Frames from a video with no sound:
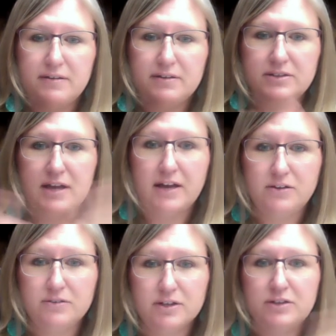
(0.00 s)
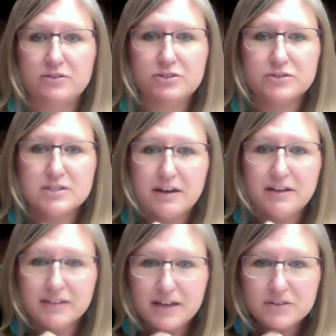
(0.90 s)
and you can use your sign
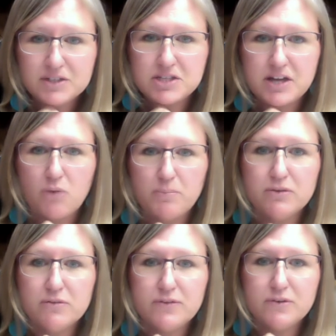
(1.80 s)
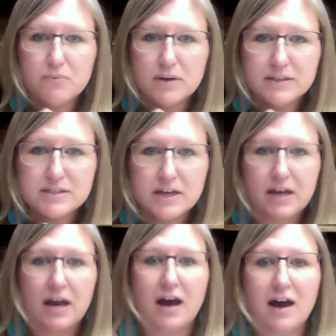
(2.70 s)
language to help you if you want.
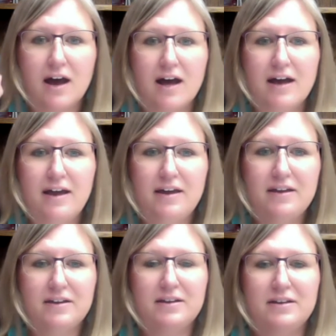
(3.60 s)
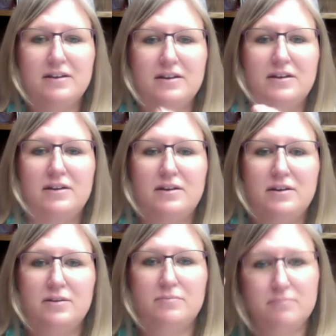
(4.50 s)
I
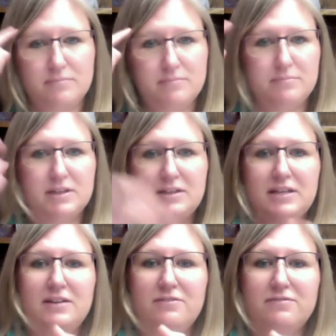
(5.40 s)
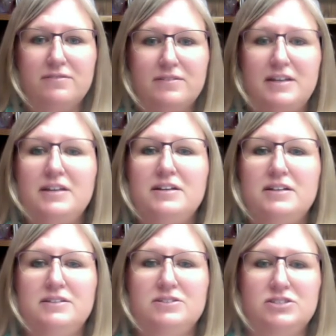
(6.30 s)
believe
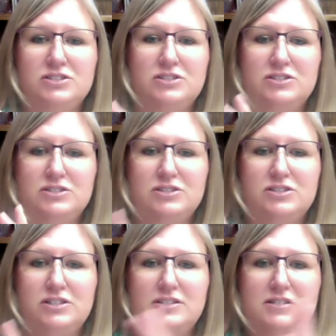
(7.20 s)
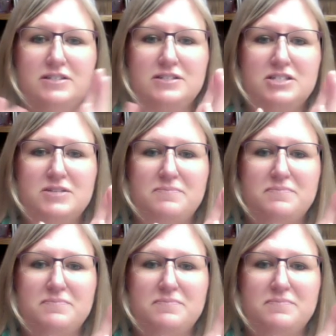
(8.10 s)
in Jesus.